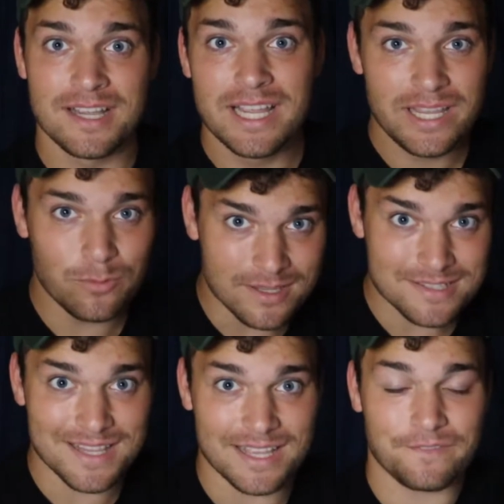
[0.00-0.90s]
He wants
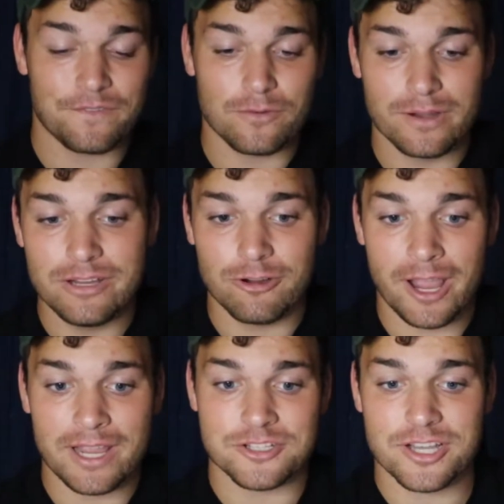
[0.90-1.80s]
that free
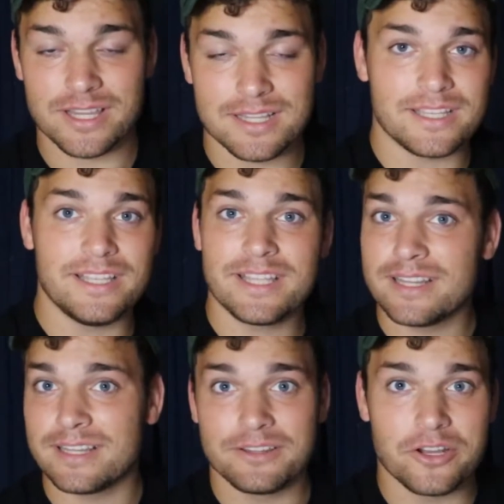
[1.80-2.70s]
range, and then he can,